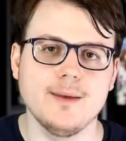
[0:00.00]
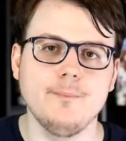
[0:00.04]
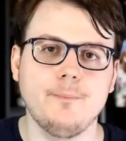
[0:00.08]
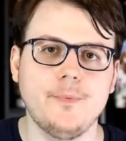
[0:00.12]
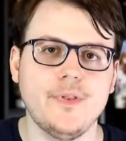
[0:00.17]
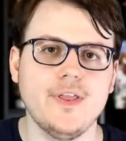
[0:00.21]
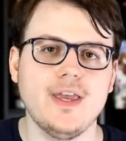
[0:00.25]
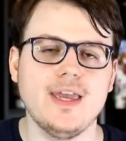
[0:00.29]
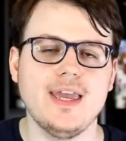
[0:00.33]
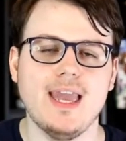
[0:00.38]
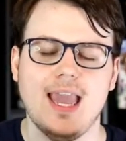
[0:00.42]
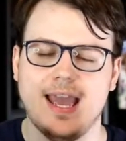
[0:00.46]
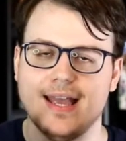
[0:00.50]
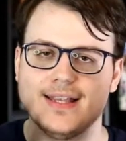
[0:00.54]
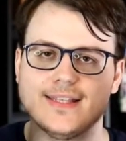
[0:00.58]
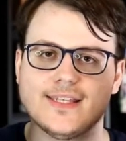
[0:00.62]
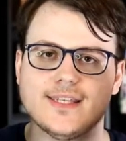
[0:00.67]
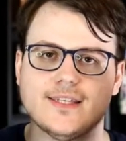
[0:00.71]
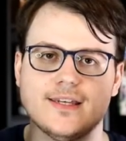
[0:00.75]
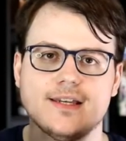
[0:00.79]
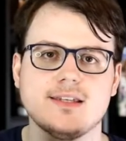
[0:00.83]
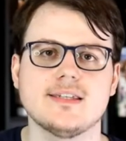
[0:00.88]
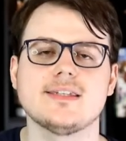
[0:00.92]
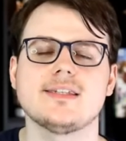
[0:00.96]
simply and
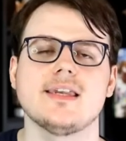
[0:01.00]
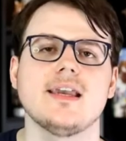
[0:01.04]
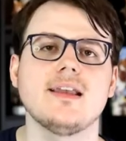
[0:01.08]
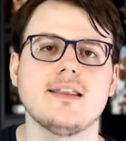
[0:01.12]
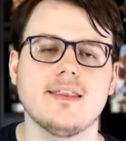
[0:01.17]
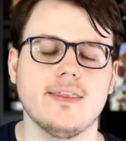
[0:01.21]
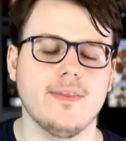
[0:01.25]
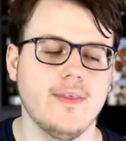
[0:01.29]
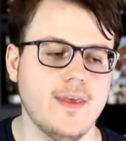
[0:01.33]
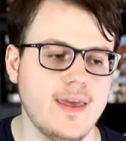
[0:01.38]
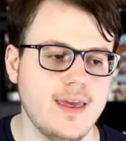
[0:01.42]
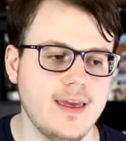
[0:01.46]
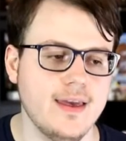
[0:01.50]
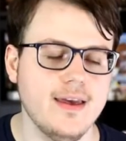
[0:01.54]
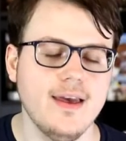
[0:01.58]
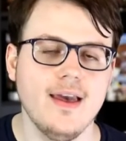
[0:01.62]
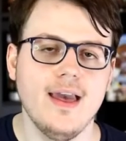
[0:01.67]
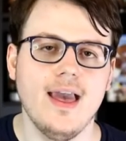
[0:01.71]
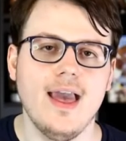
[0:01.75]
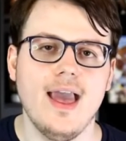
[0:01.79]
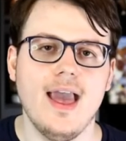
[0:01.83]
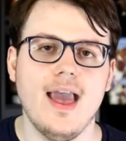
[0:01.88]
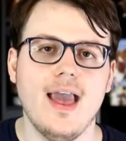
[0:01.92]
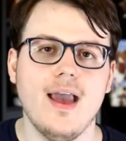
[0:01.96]
succinctly
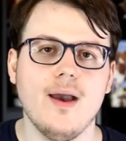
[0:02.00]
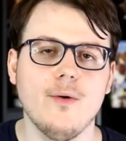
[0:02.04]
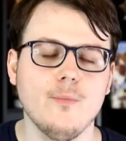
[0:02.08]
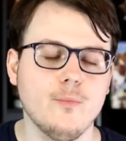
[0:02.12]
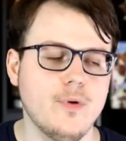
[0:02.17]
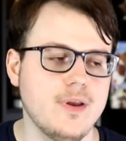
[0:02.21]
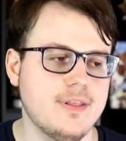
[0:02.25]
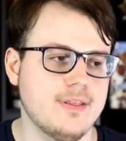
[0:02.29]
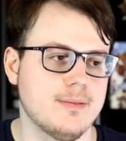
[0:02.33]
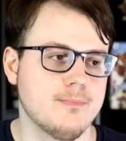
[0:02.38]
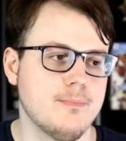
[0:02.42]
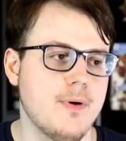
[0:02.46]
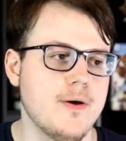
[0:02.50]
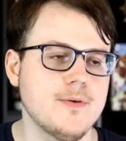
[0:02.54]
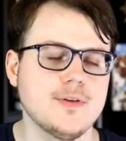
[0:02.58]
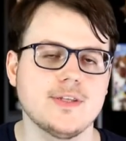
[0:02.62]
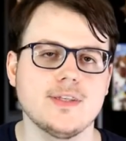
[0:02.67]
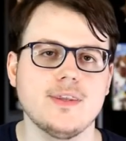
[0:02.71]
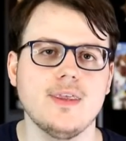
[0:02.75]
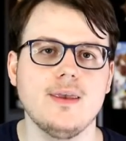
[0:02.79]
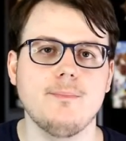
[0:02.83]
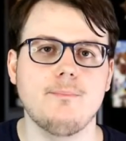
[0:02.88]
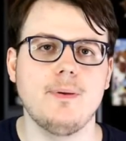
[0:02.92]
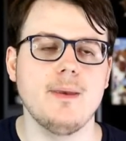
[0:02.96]
with
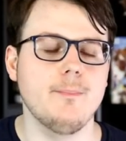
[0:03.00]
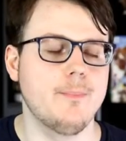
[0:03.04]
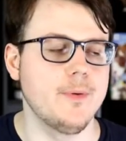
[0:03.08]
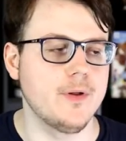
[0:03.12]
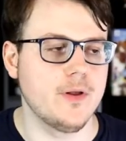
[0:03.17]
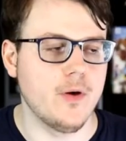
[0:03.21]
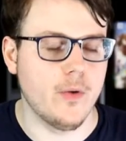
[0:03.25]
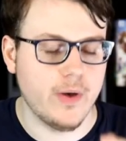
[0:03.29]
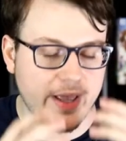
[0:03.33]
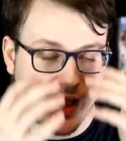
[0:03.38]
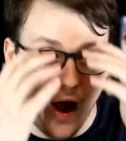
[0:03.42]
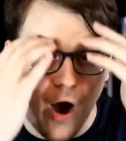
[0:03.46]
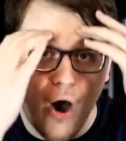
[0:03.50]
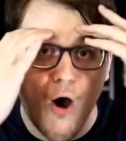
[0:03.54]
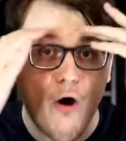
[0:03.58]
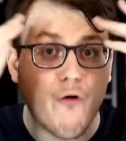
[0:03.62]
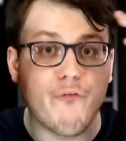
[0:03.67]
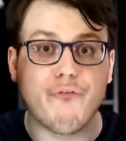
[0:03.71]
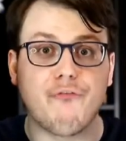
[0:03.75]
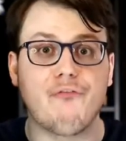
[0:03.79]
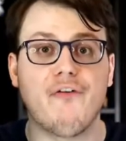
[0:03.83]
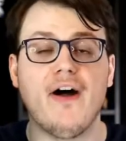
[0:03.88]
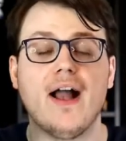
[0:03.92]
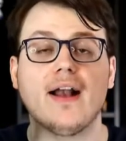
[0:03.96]
mostly people going, oh
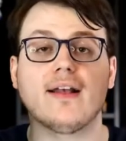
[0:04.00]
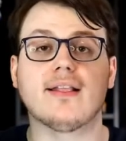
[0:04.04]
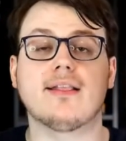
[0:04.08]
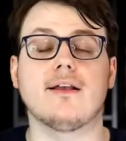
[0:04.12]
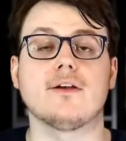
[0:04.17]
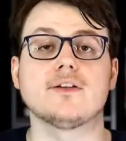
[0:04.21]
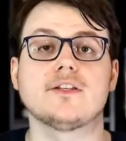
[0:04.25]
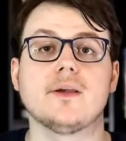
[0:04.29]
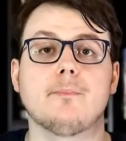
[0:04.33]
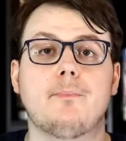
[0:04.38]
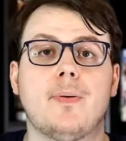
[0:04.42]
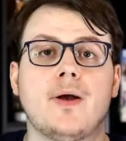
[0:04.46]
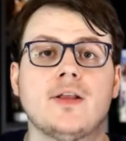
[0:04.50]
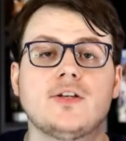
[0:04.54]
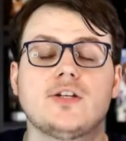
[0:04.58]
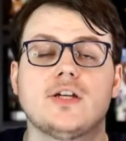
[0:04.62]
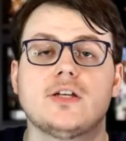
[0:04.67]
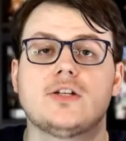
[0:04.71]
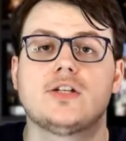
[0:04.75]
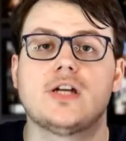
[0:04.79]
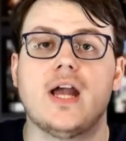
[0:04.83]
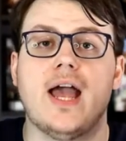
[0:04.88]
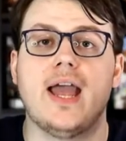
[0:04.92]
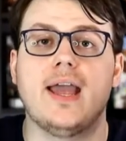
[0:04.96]
fuck, there's a bunch
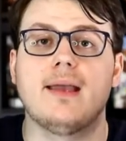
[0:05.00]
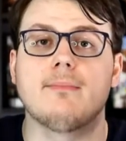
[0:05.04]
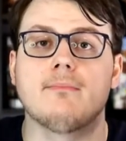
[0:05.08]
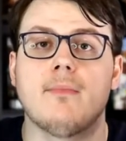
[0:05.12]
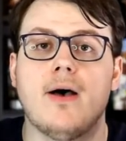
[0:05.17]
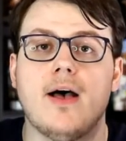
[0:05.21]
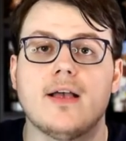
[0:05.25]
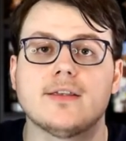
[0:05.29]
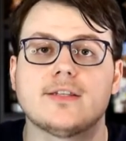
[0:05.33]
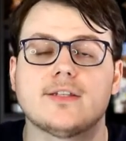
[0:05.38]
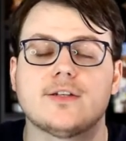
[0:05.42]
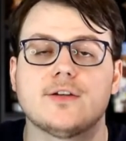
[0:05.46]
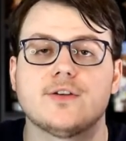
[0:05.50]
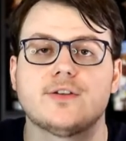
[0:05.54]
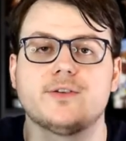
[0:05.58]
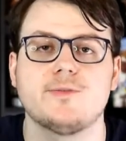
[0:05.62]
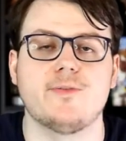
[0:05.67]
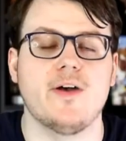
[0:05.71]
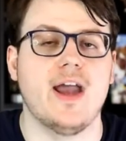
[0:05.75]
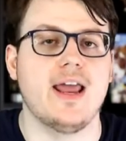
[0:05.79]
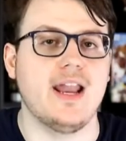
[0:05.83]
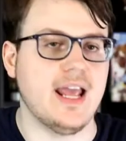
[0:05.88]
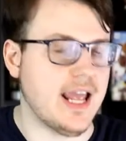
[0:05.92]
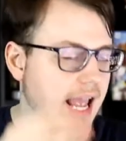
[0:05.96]
of giant monsters
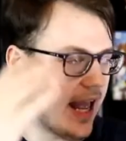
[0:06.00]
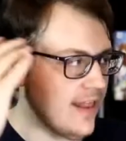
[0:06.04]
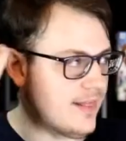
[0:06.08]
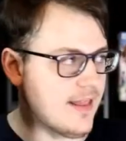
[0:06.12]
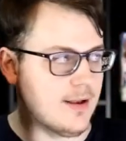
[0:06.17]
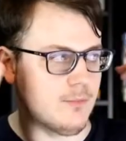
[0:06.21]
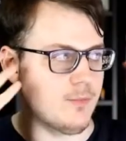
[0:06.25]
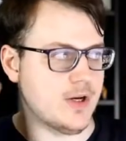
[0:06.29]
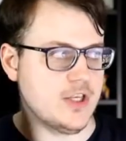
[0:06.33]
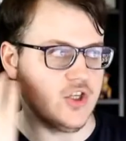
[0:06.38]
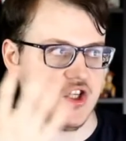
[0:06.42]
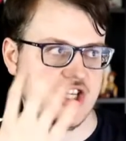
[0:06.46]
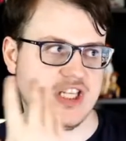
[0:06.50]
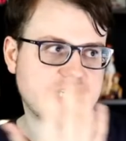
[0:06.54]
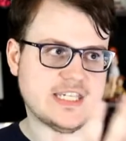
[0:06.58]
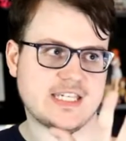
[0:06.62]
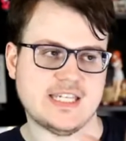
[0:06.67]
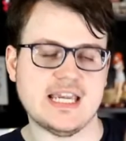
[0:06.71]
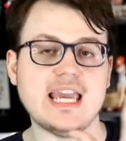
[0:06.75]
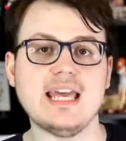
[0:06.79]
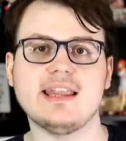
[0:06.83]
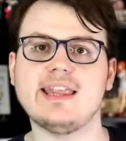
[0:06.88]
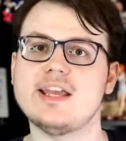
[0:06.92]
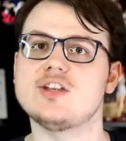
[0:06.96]
fighting, and then we just
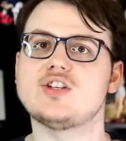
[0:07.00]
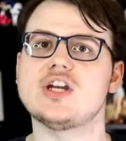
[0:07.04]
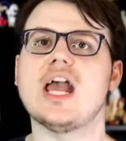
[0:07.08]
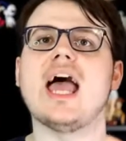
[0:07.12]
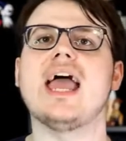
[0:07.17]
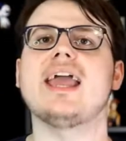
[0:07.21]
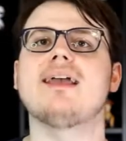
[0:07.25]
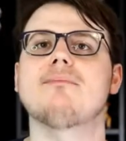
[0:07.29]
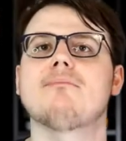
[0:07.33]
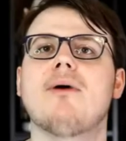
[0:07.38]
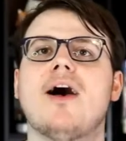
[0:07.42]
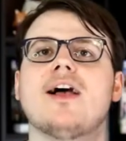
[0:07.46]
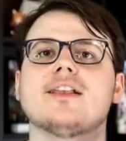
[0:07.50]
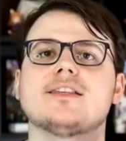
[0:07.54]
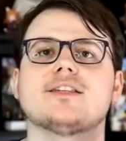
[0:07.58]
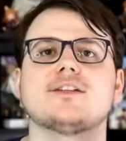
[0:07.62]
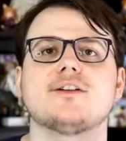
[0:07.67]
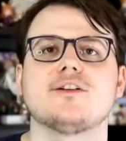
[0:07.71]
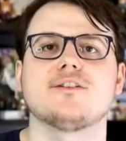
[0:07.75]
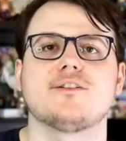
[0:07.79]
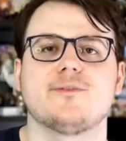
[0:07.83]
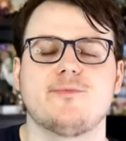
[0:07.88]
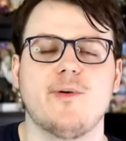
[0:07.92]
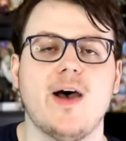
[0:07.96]
see the giant
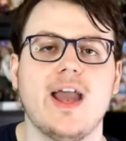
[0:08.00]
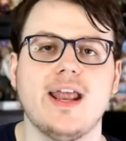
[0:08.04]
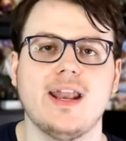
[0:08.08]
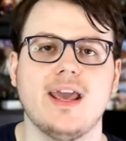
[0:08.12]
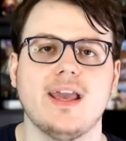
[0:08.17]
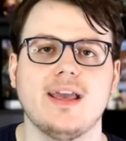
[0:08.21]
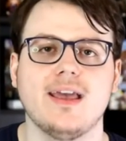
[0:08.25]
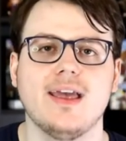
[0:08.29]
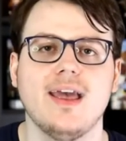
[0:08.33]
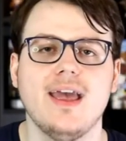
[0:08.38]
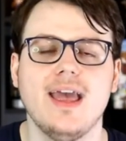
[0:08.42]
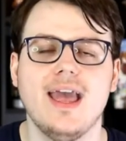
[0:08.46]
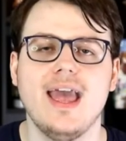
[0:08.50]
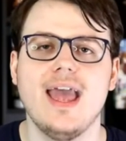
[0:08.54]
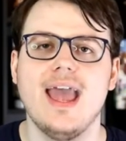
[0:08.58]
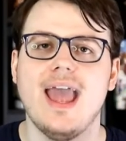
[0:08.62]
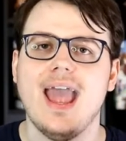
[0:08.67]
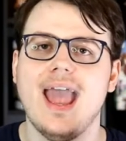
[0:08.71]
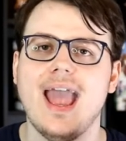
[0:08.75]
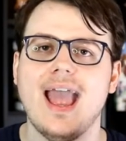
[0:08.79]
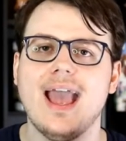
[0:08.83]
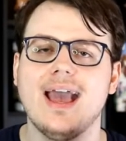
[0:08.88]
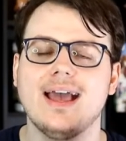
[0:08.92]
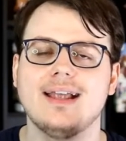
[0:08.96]
monsters fighting,
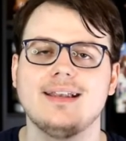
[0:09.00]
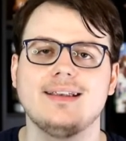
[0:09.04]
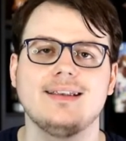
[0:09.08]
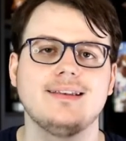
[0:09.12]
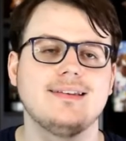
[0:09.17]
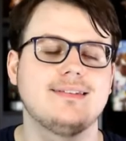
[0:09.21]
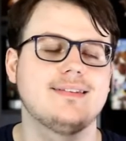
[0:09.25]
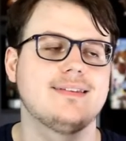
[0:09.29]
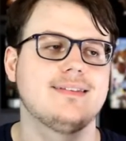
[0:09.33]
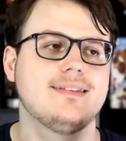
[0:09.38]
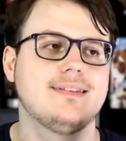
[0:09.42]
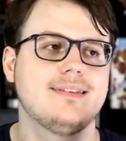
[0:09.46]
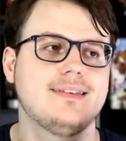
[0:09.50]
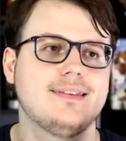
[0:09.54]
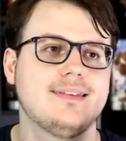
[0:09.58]
and